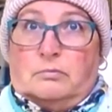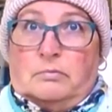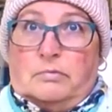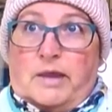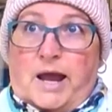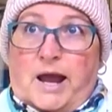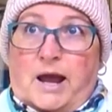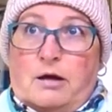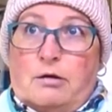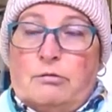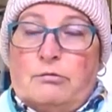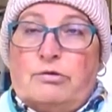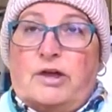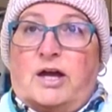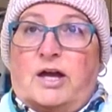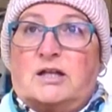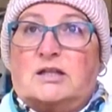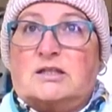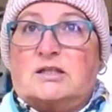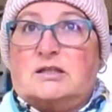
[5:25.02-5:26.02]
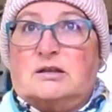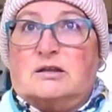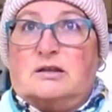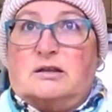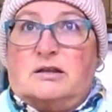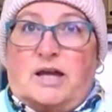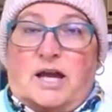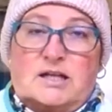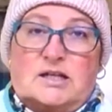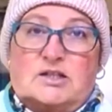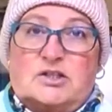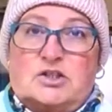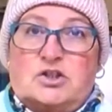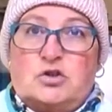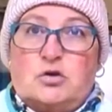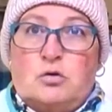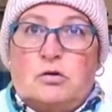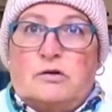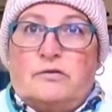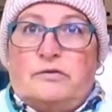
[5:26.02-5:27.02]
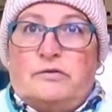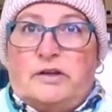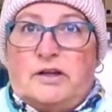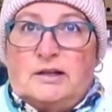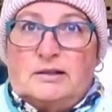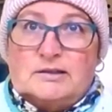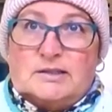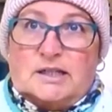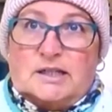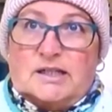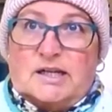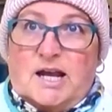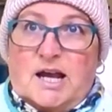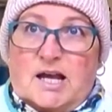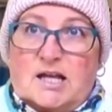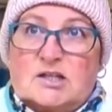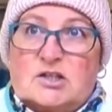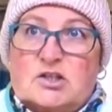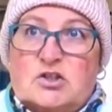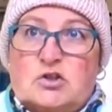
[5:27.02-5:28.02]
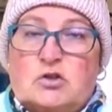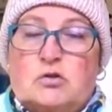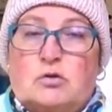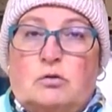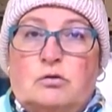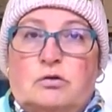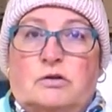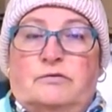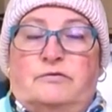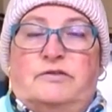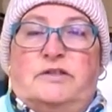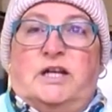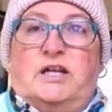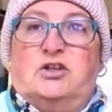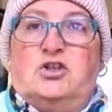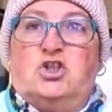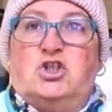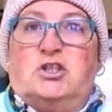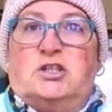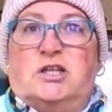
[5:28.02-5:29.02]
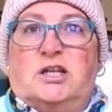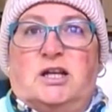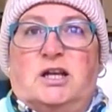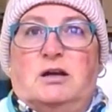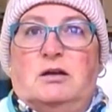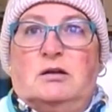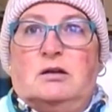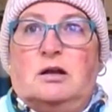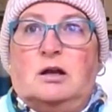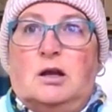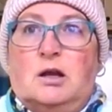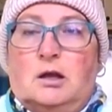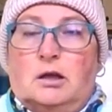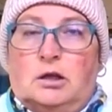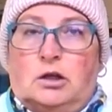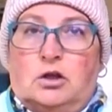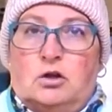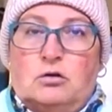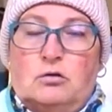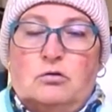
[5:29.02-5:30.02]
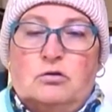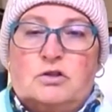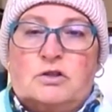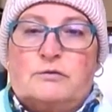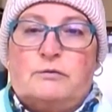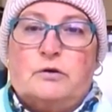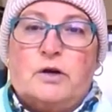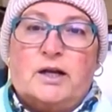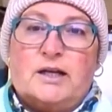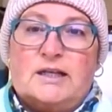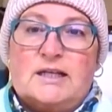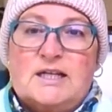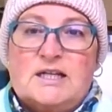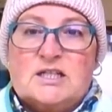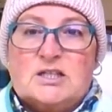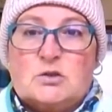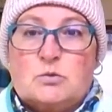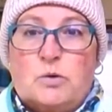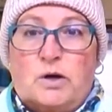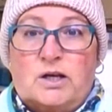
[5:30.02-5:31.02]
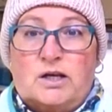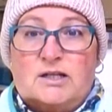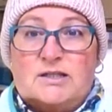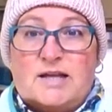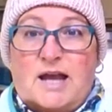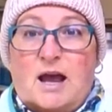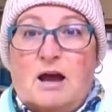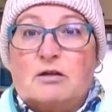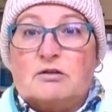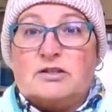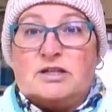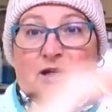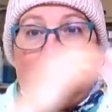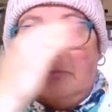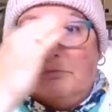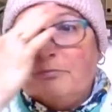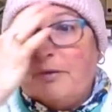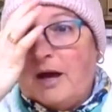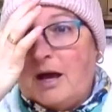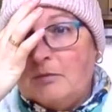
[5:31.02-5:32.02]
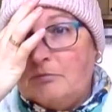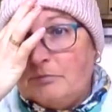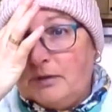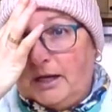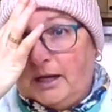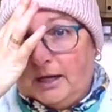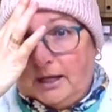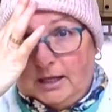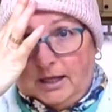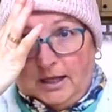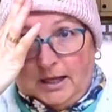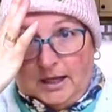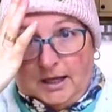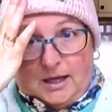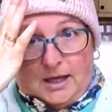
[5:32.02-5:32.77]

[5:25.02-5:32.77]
now that that is sort of healed and he has sort of dentures he can use for at least when he's out in public,